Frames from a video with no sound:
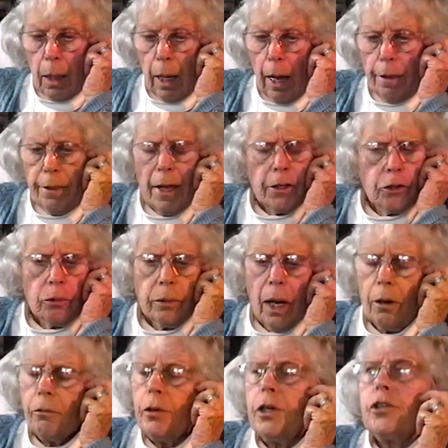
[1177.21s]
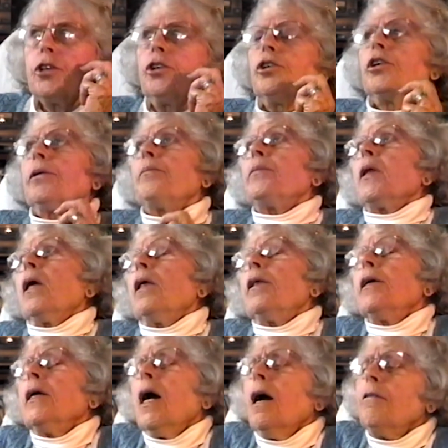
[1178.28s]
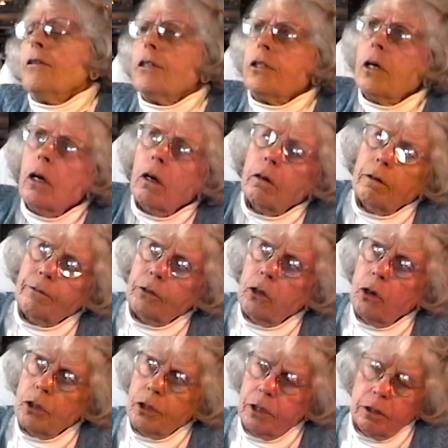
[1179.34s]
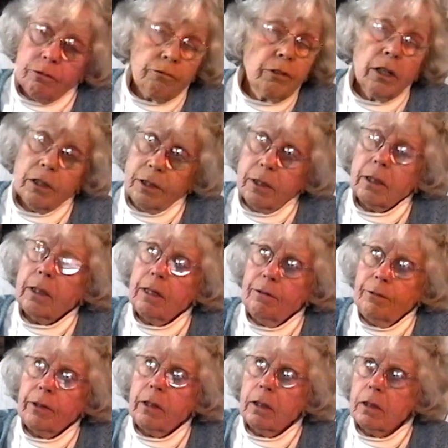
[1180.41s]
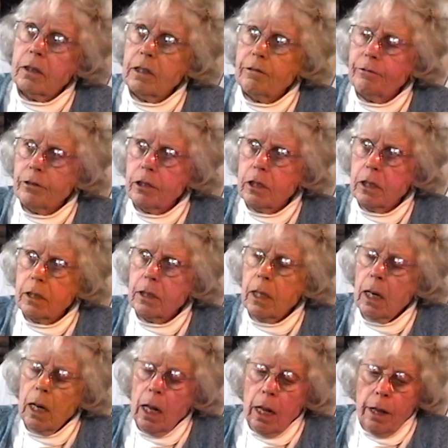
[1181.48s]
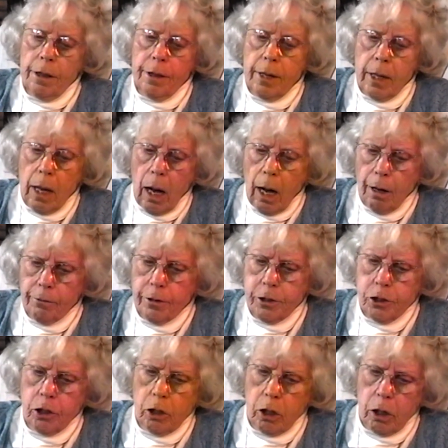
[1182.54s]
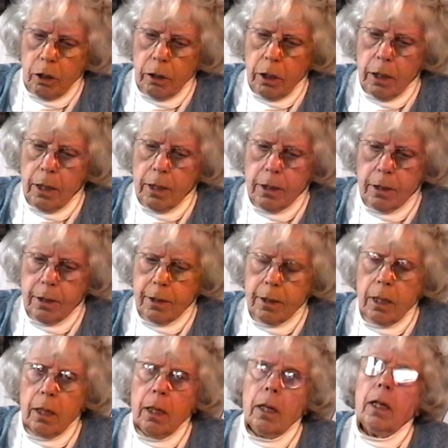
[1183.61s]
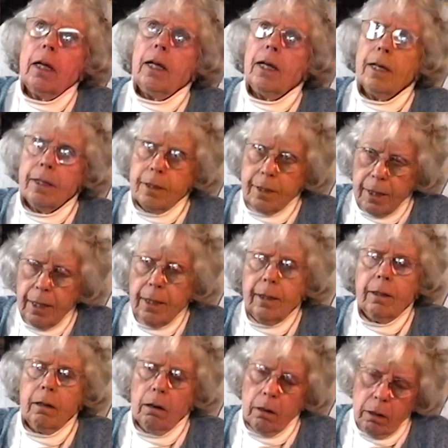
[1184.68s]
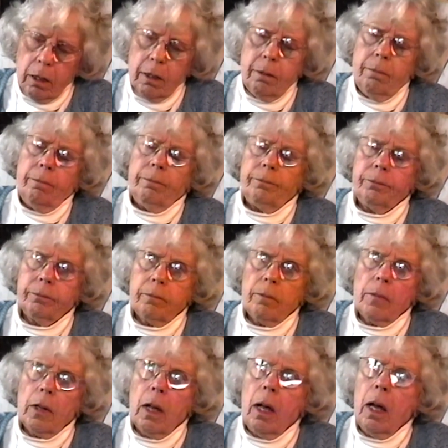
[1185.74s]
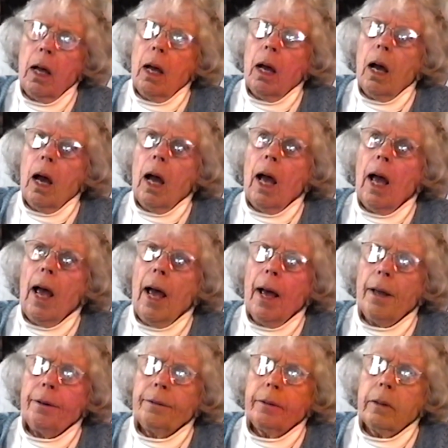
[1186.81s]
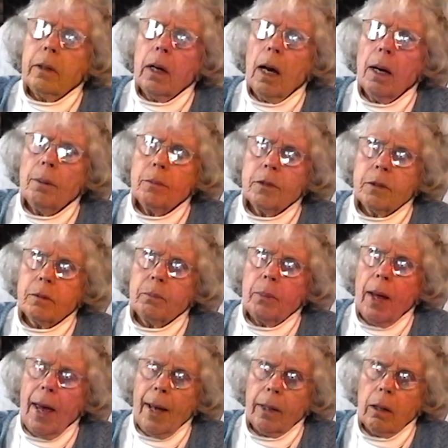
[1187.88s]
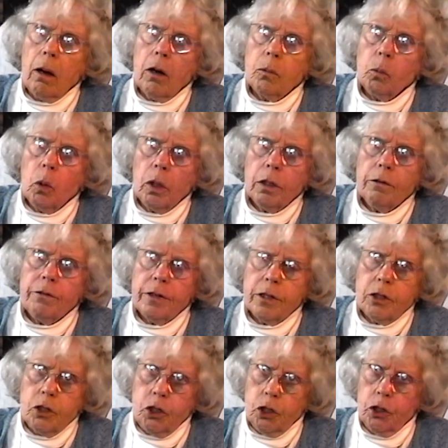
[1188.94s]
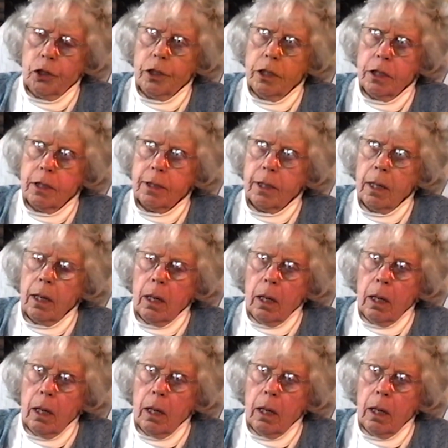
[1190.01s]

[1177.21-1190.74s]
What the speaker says: and they do not return. The avatar, of course, the real significant difference is the avatar is indeed God and comes back on one of his journeys